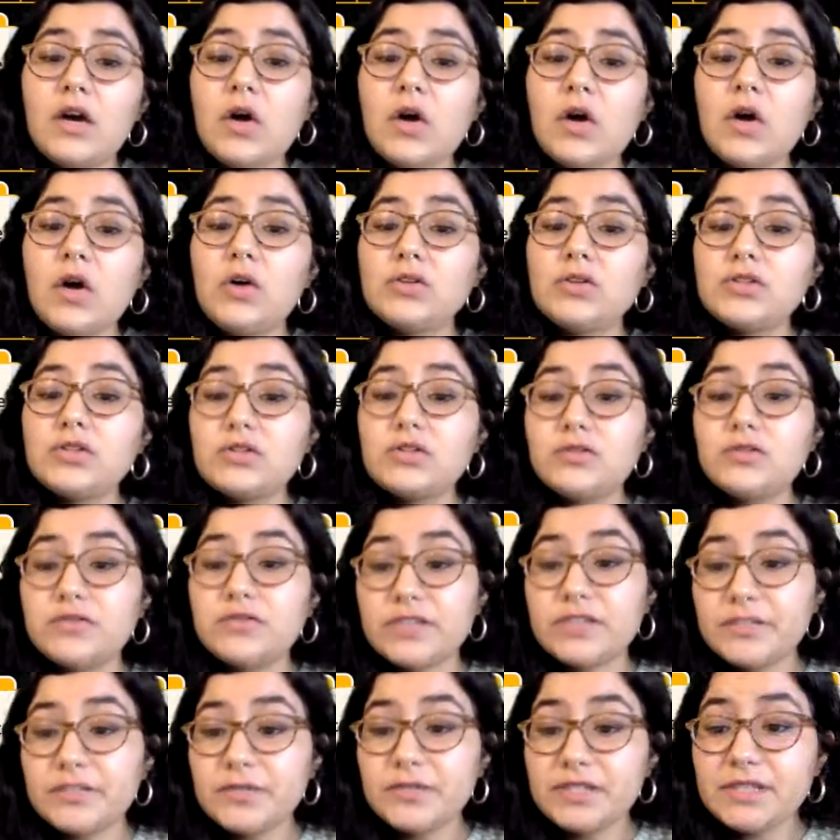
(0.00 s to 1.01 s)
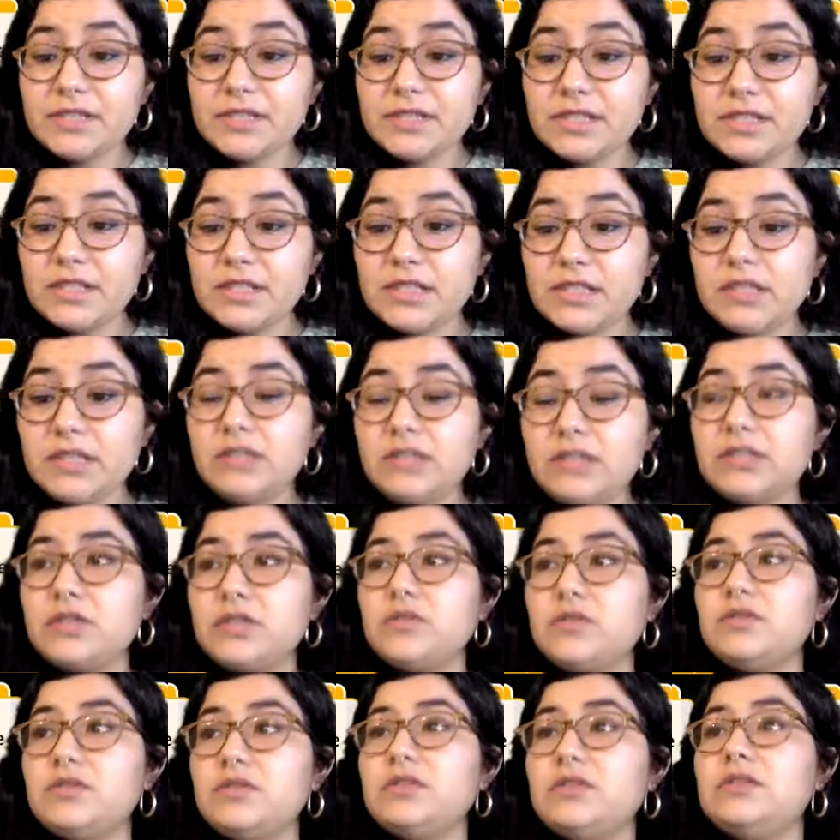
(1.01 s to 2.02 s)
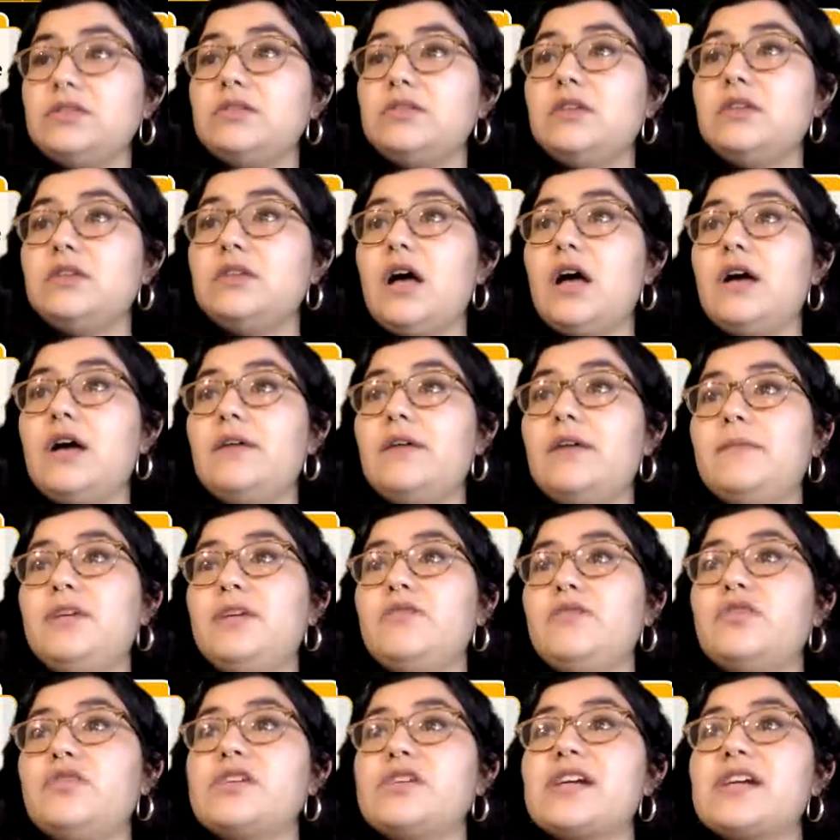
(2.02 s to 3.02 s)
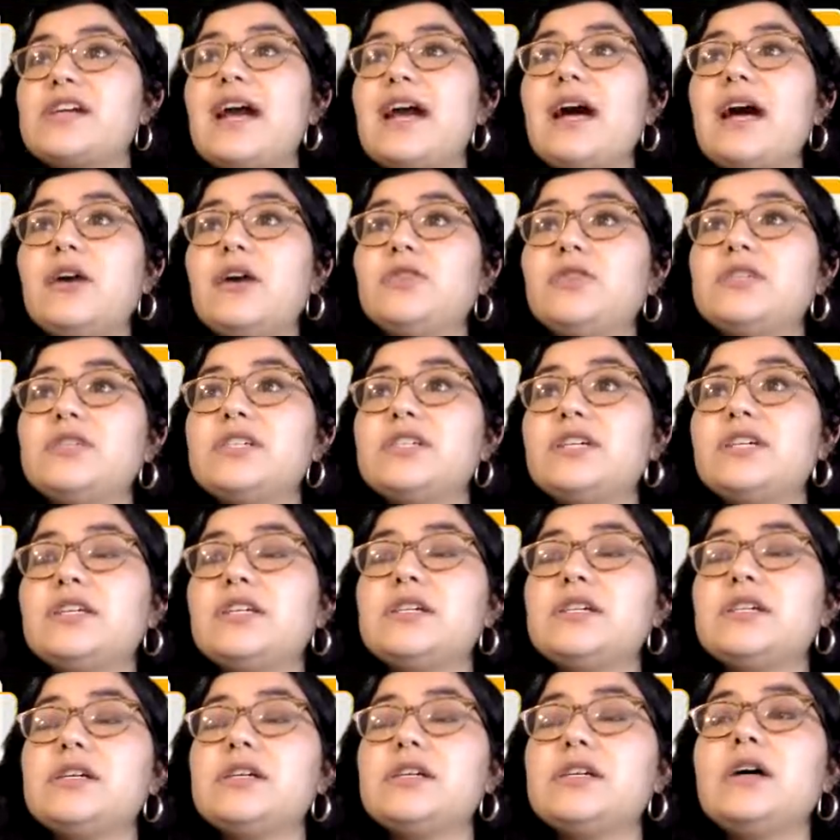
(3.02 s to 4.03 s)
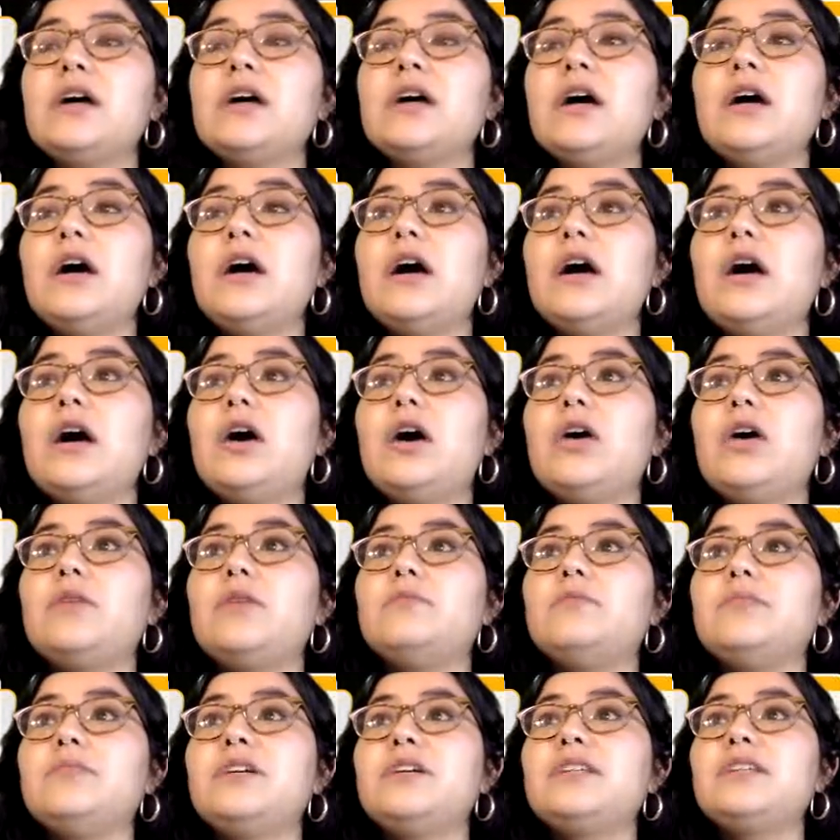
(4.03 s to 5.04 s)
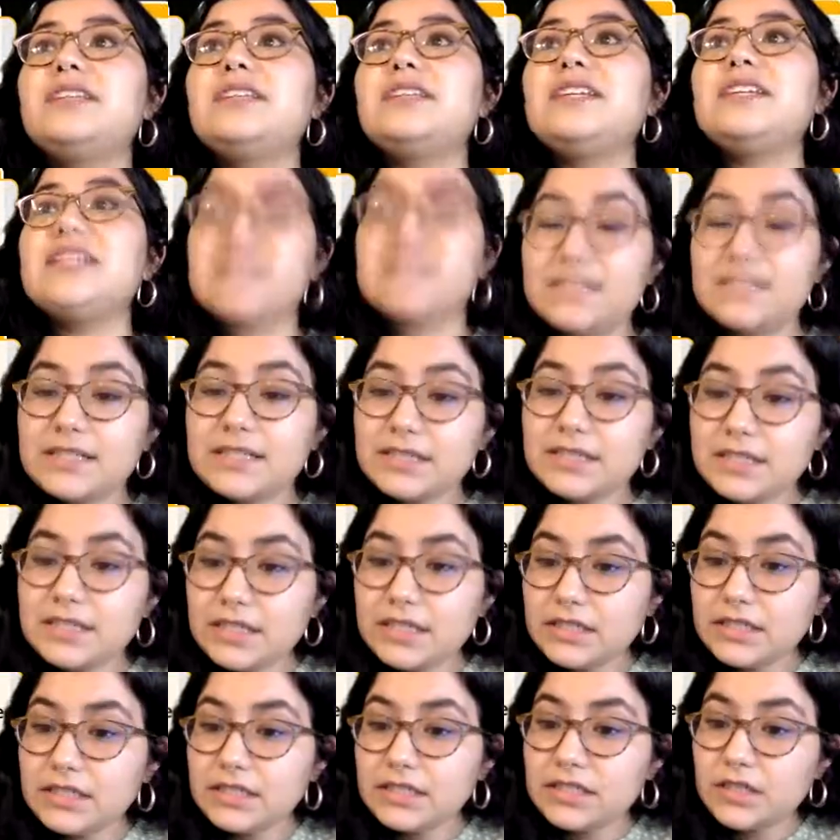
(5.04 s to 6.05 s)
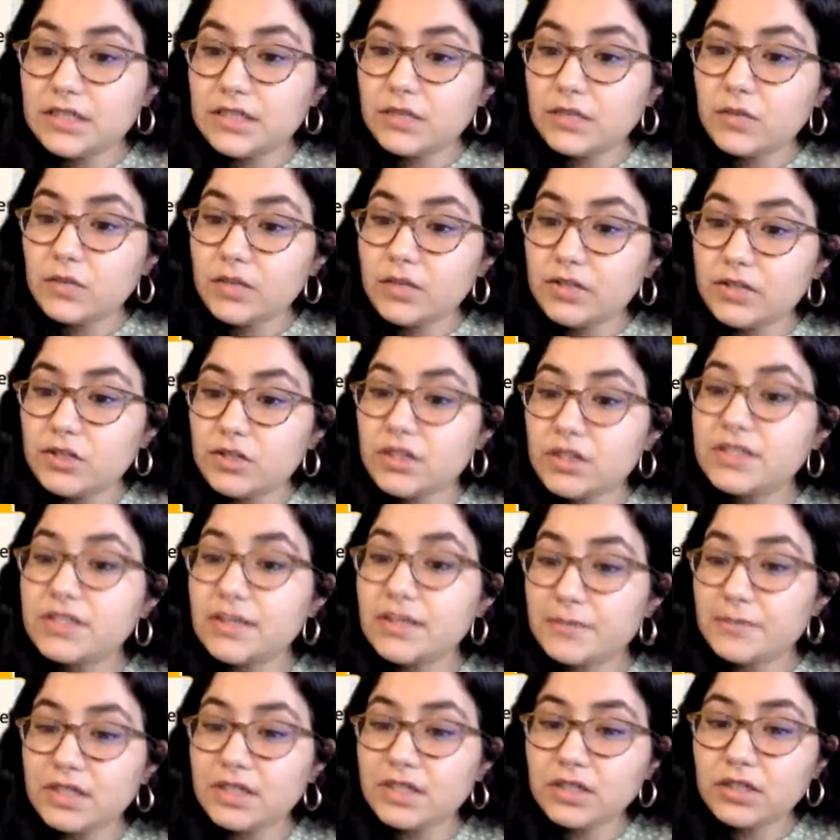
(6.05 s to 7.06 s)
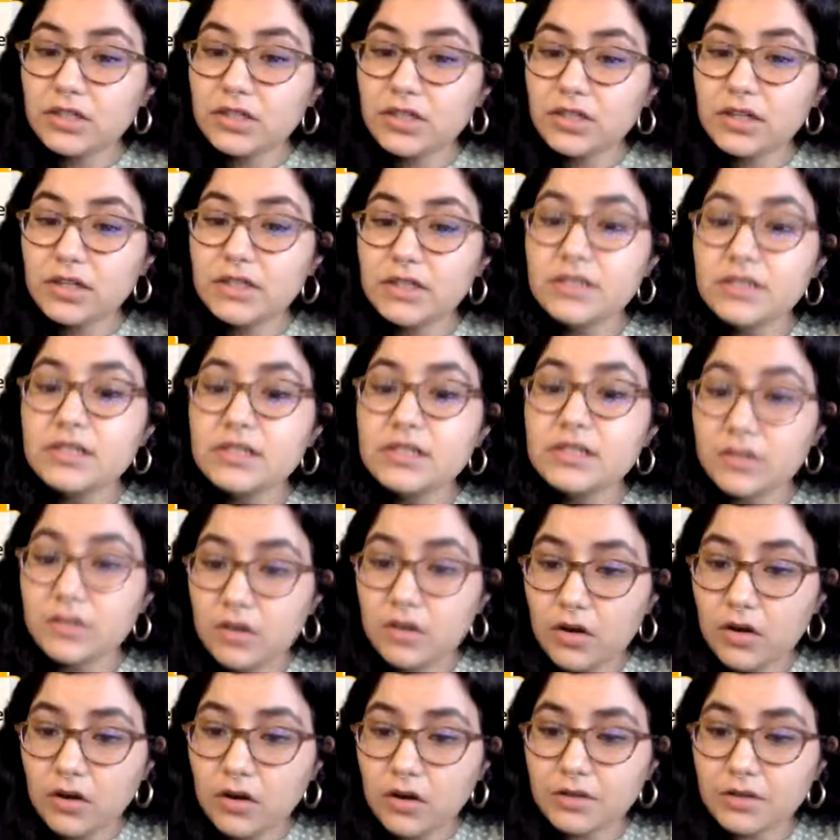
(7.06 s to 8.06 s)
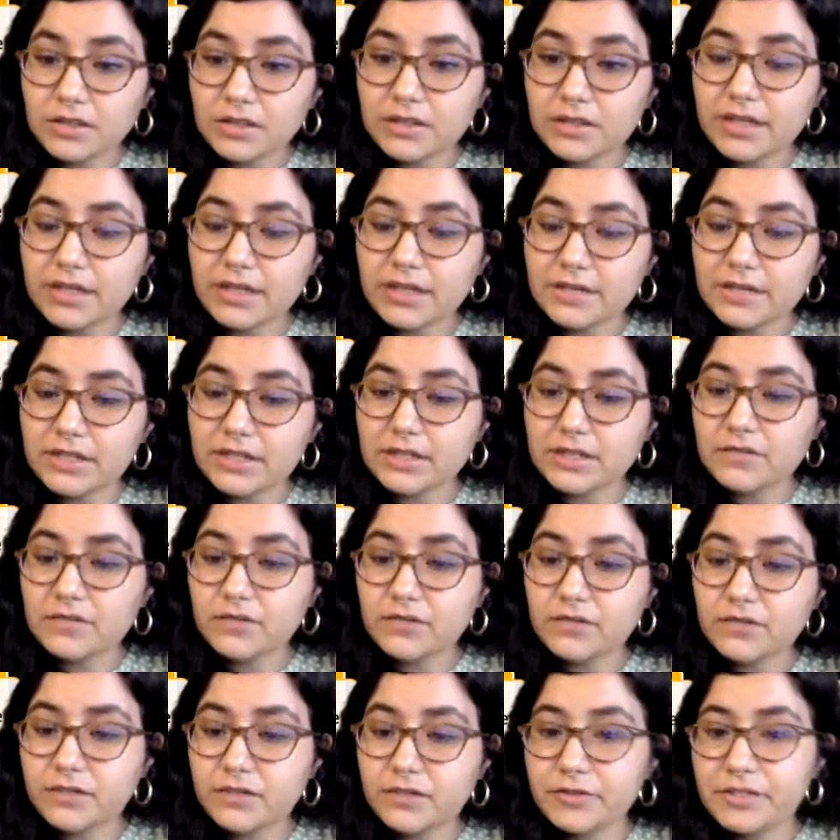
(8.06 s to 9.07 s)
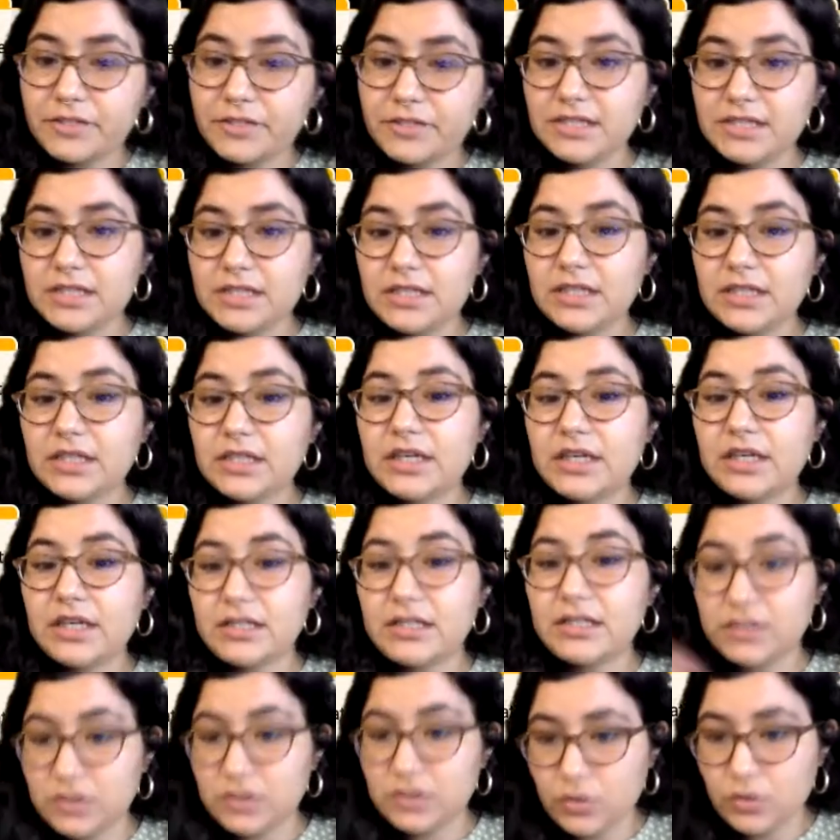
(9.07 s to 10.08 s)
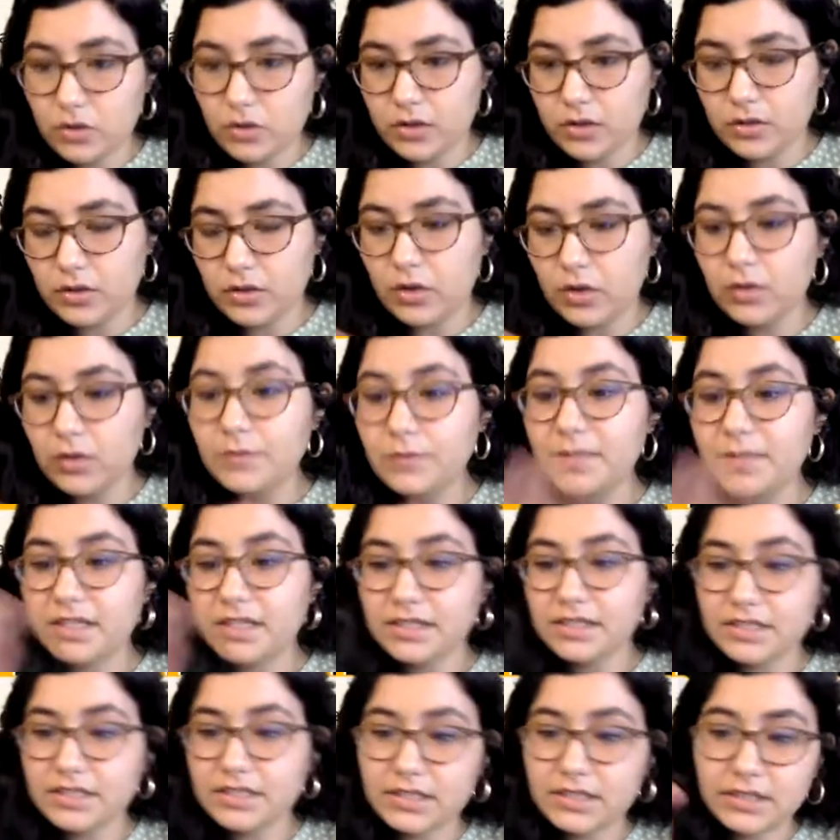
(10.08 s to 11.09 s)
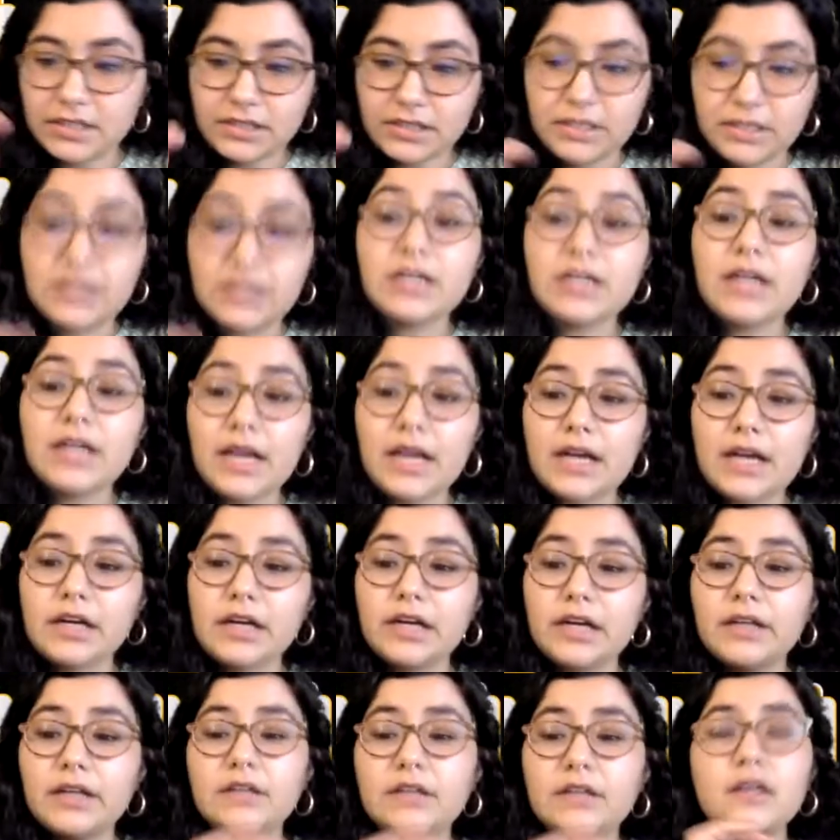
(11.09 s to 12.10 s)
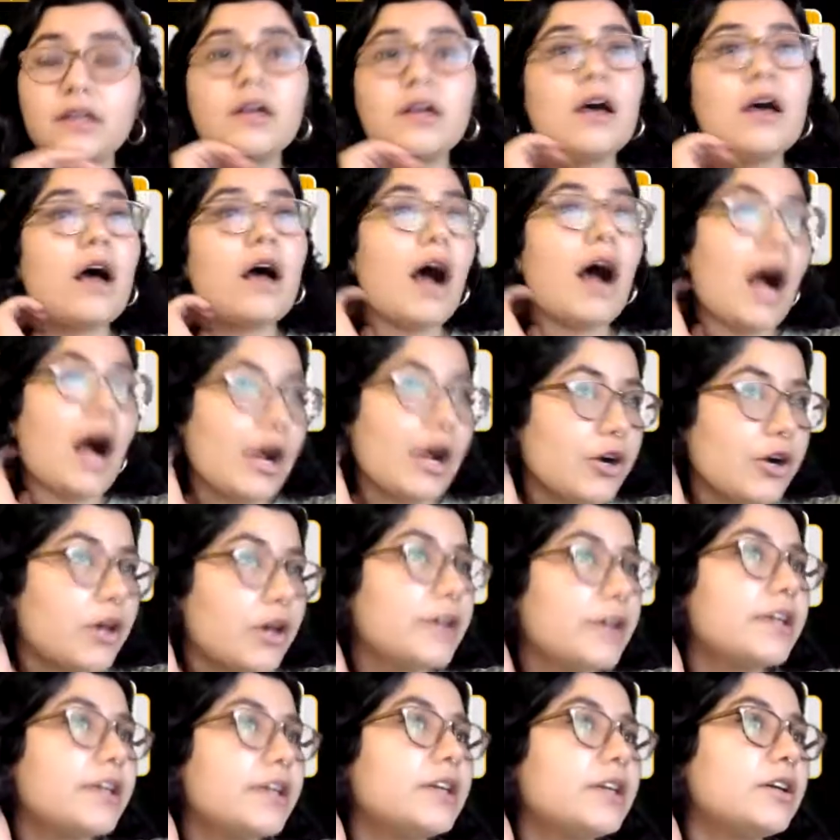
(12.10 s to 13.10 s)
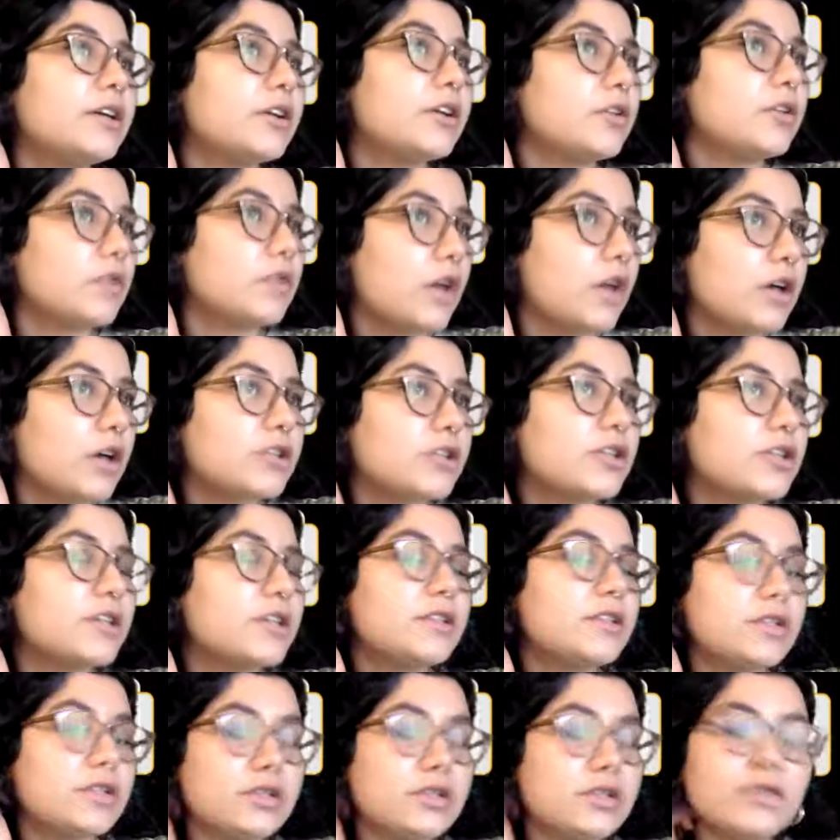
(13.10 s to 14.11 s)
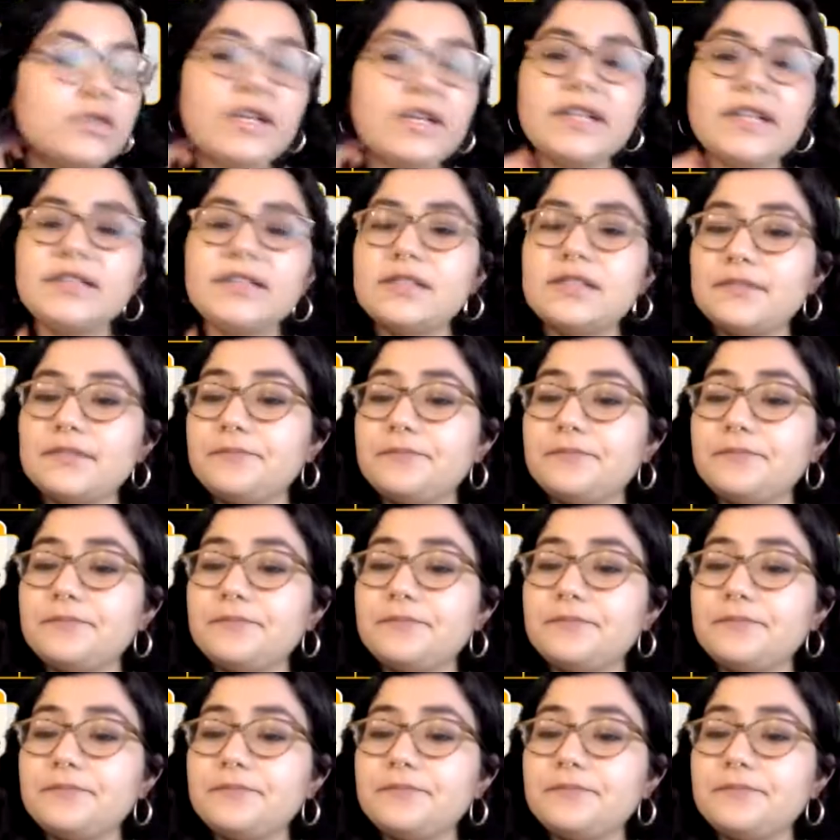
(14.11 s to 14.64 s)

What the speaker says: Also frequency. So if we're counting the instances in which something occurs, also counts as frequency and is ordinal because there's an inherent hierarchy or logic to it.